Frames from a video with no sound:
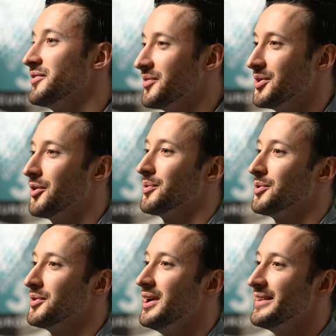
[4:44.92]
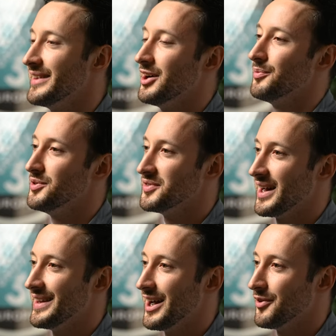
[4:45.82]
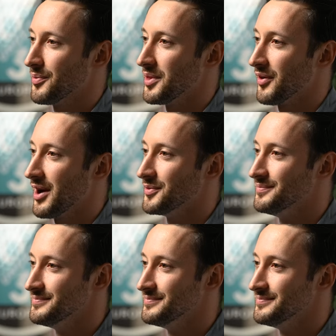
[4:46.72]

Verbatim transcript: phenomenal to help you stand out from the crowd.